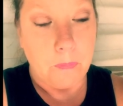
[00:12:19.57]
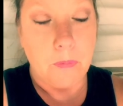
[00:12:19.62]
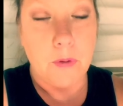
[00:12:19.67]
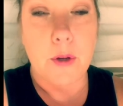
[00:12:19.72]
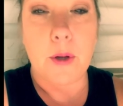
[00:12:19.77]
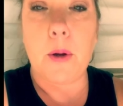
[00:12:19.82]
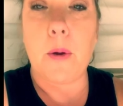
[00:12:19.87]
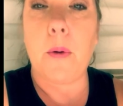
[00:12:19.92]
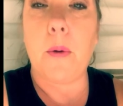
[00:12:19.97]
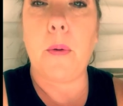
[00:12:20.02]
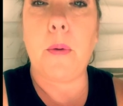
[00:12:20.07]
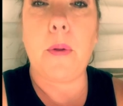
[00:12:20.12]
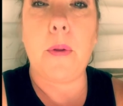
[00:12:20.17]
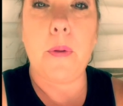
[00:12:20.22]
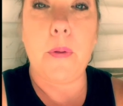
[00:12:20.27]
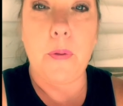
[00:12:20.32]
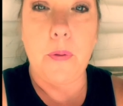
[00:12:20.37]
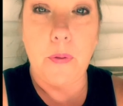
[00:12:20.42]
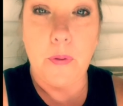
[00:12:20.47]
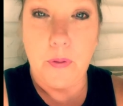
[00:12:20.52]
So
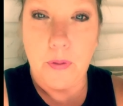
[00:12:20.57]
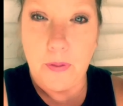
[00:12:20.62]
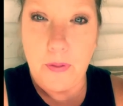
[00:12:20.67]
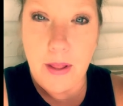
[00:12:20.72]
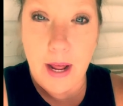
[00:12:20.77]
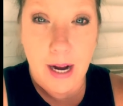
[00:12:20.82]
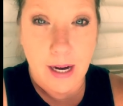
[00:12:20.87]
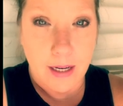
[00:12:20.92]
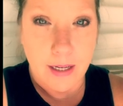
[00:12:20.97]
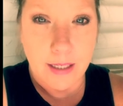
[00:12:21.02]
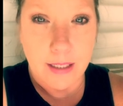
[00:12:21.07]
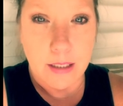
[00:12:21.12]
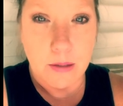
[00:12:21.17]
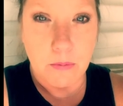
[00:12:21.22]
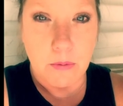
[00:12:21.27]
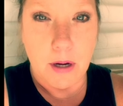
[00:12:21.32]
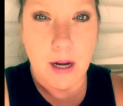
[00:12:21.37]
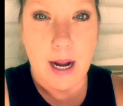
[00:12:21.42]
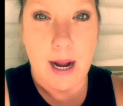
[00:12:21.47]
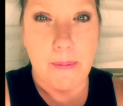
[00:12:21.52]
that is
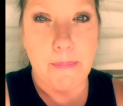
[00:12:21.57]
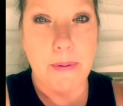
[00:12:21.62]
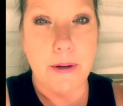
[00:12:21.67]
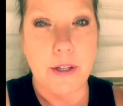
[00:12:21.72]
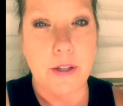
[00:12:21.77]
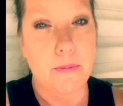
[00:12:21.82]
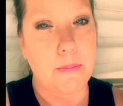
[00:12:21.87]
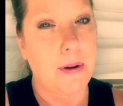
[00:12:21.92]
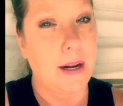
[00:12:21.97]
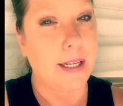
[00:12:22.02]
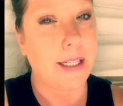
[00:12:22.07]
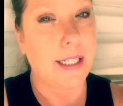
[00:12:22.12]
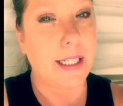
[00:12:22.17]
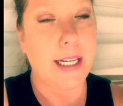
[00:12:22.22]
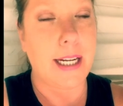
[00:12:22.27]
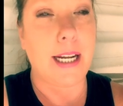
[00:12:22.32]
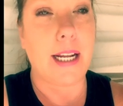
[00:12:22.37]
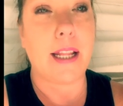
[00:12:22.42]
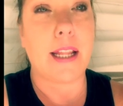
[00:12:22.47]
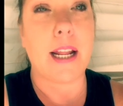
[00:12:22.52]
what happened to my
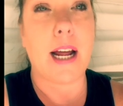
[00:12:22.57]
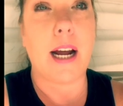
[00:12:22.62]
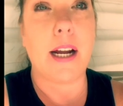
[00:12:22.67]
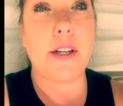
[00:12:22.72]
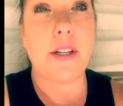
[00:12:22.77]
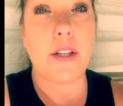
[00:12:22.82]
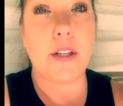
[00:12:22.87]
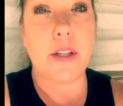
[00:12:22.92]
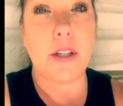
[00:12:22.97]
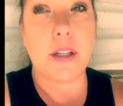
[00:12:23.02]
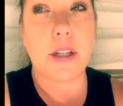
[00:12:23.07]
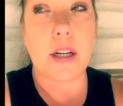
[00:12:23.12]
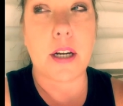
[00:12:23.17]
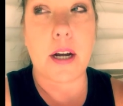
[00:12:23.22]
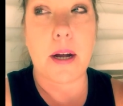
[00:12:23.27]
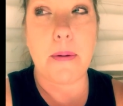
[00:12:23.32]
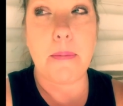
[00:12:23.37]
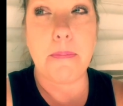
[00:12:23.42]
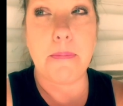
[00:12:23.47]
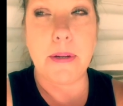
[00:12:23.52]
teeth. I took
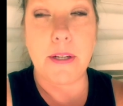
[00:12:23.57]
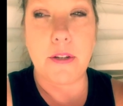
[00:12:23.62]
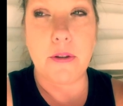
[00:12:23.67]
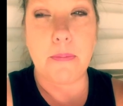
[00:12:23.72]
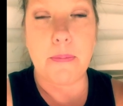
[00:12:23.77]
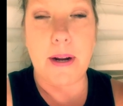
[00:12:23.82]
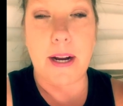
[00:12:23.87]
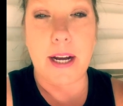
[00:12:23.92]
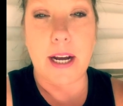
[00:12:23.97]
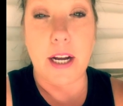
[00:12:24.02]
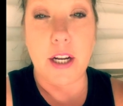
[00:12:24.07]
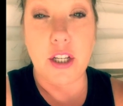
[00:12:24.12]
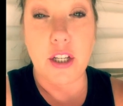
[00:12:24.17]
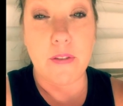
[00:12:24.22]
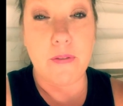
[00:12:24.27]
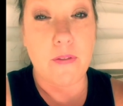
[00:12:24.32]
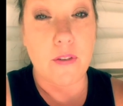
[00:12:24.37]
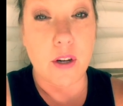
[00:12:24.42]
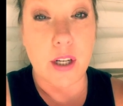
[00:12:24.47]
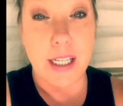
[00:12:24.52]
mental
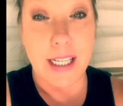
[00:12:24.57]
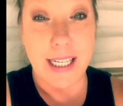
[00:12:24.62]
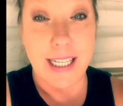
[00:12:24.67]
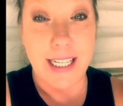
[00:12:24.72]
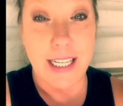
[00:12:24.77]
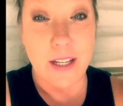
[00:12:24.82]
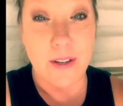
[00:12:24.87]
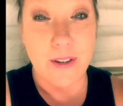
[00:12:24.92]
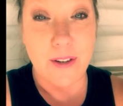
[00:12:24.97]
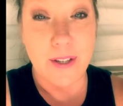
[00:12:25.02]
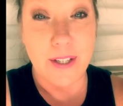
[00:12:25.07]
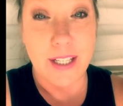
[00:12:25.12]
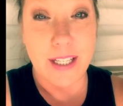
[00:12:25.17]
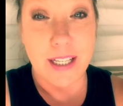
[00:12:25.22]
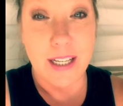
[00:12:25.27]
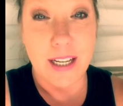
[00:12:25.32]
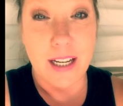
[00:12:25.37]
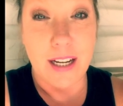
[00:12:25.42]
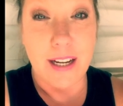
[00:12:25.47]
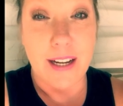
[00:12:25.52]
medication for 10 years,